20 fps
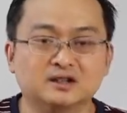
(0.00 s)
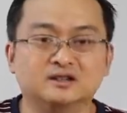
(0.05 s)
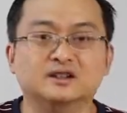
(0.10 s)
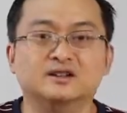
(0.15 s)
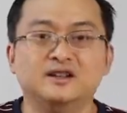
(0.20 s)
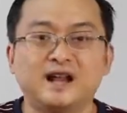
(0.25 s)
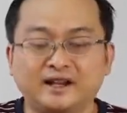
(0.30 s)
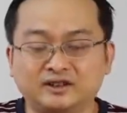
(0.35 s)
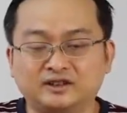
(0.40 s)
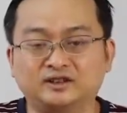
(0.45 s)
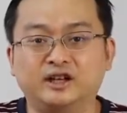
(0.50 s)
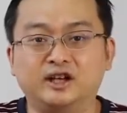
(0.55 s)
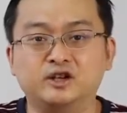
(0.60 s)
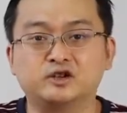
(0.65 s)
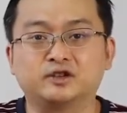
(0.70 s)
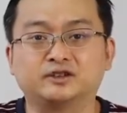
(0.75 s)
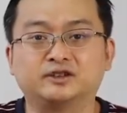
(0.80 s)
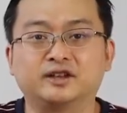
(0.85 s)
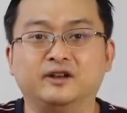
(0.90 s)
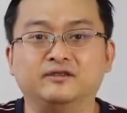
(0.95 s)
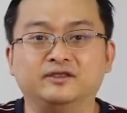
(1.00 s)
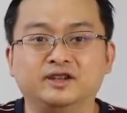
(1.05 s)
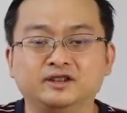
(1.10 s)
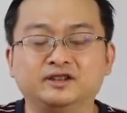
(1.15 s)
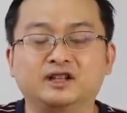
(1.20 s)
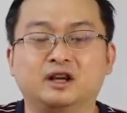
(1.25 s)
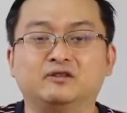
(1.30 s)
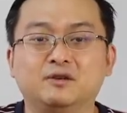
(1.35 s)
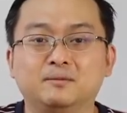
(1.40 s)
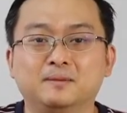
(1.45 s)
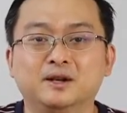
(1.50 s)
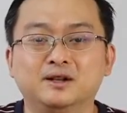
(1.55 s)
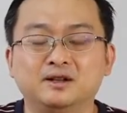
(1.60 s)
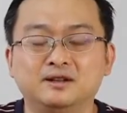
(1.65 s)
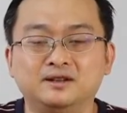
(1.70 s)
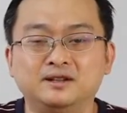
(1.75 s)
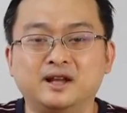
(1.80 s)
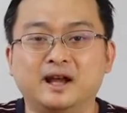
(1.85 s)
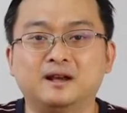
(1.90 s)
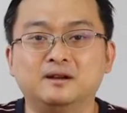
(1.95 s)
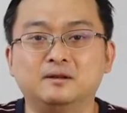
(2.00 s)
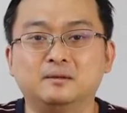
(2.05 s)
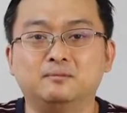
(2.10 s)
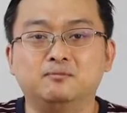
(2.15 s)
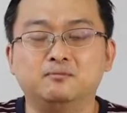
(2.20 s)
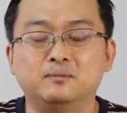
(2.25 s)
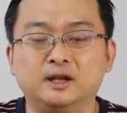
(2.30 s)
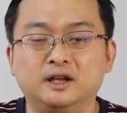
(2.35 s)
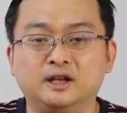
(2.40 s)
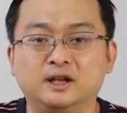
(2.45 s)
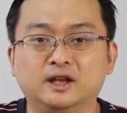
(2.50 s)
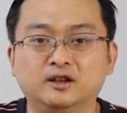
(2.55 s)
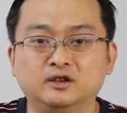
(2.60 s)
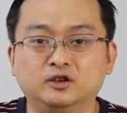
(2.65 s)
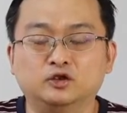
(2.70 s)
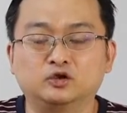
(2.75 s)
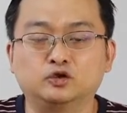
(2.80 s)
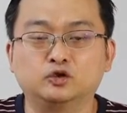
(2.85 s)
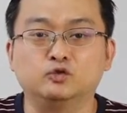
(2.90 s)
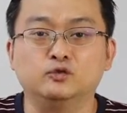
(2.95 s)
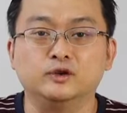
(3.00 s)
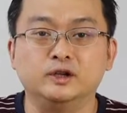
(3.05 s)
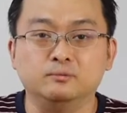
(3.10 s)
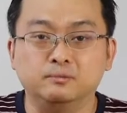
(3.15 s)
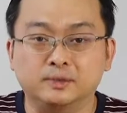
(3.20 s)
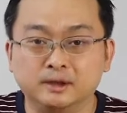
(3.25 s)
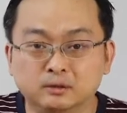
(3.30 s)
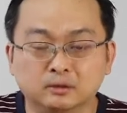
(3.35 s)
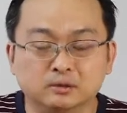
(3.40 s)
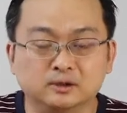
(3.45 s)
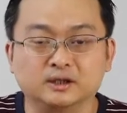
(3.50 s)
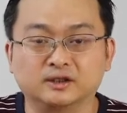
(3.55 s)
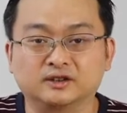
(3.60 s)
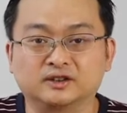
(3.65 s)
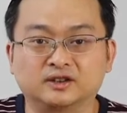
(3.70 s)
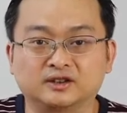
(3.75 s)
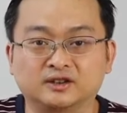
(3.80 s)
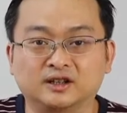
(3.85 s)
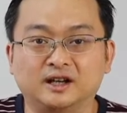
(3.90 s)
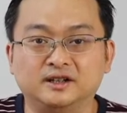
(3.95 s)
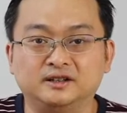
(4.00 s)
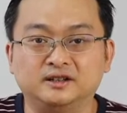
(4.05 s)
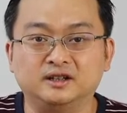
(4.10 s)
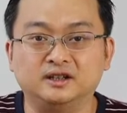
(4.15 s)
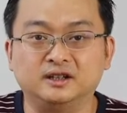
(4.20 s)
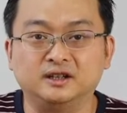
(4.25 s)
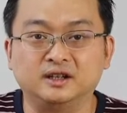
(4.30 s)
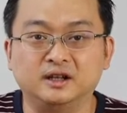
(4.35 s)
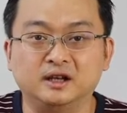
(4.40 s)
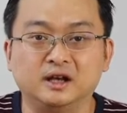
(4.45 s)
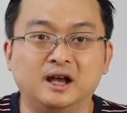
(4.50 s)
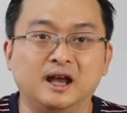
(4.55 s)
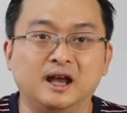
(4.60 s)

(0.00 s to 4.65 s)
The next stage is that this government then begins to rebuild the society,